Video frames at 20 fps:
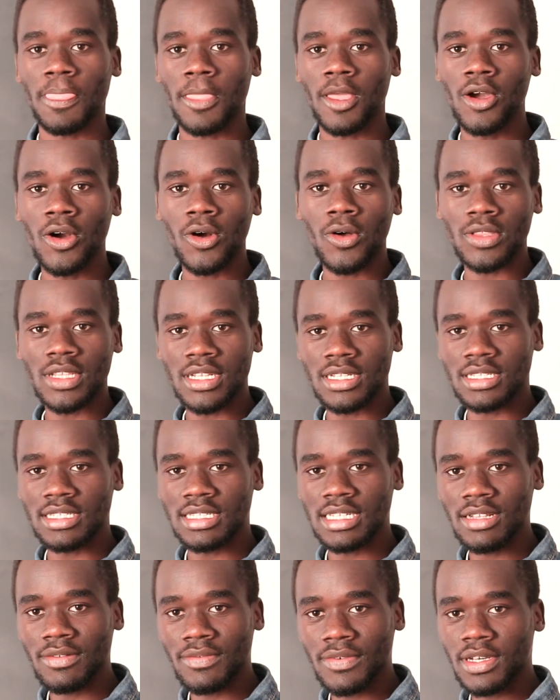gold and
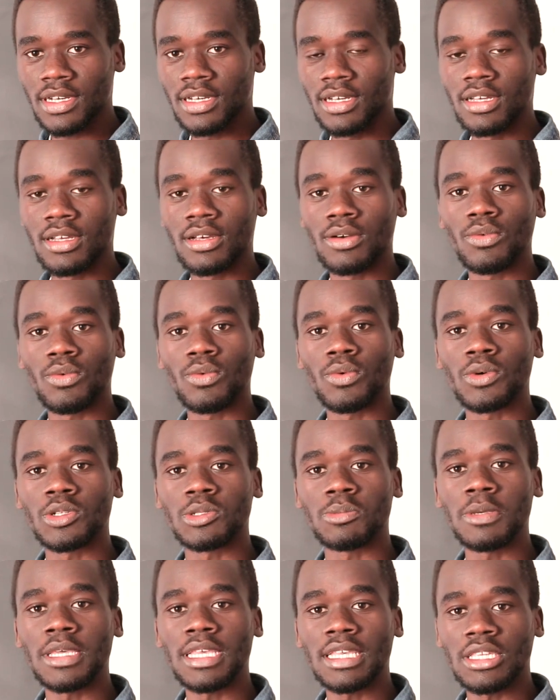silver was
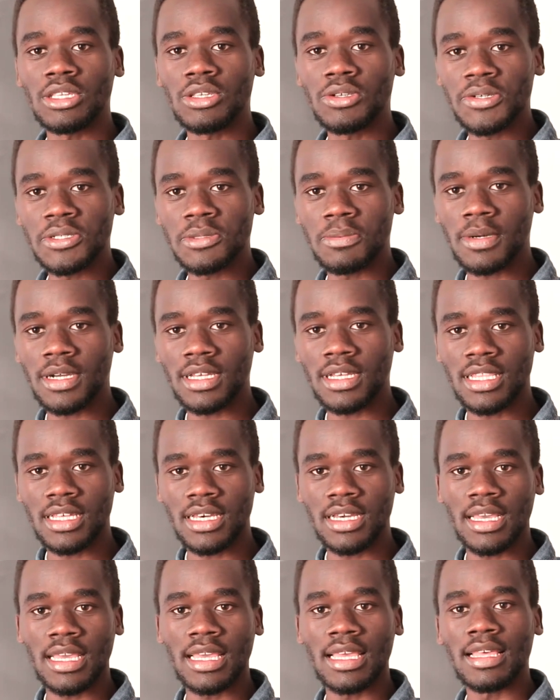being used by the